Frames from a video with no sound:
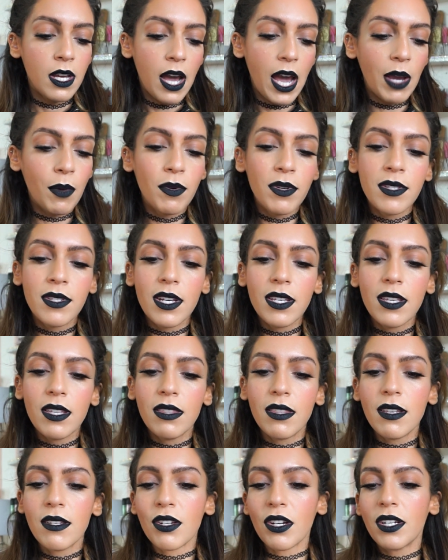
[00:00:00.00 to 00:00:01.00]
I would say
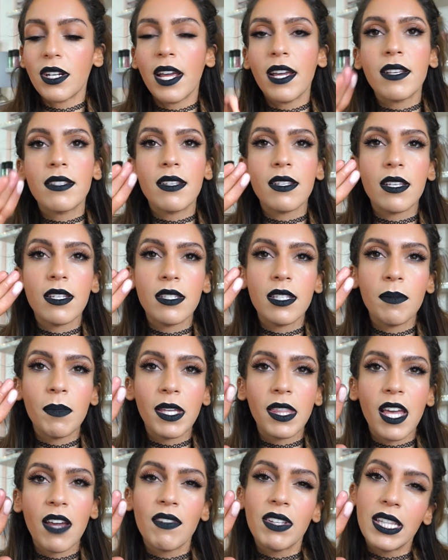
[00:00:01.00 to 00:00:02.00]
that these are nice. They seem
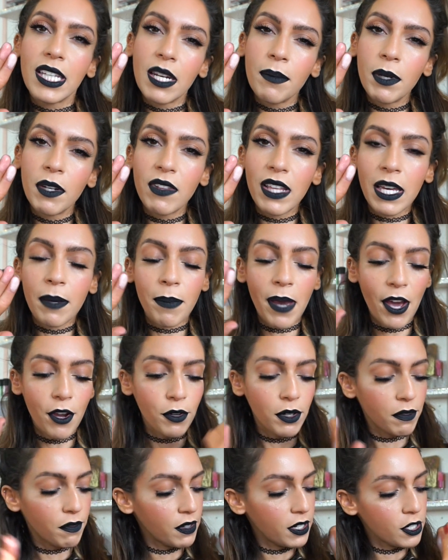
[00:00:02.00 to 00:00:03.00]
like they have a little bit of like a
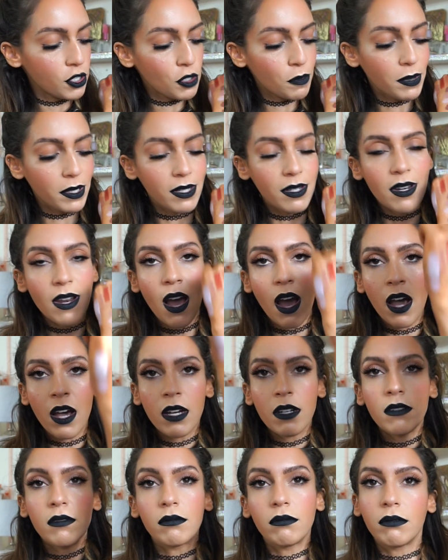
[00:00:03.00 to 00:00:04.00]
powdery finish, but
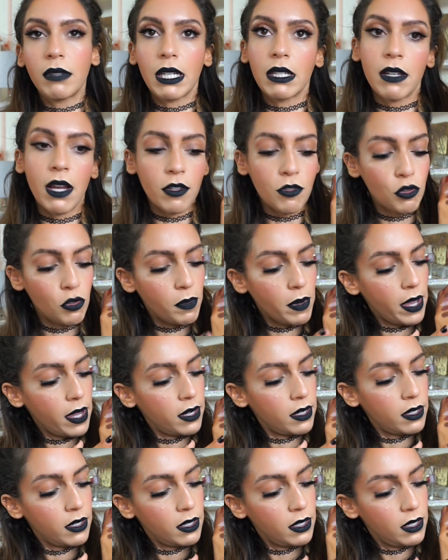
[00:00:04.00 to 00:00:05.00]
not like not too
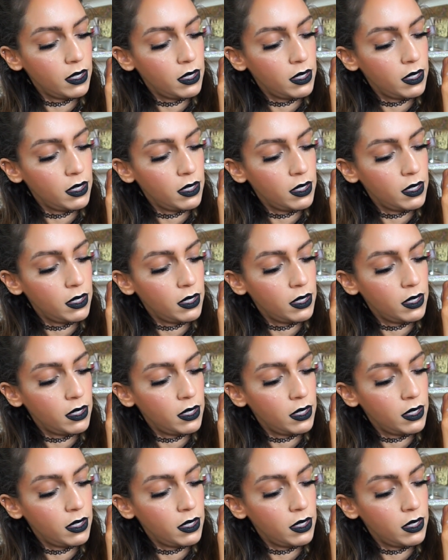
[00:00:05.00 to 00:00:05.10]
bad.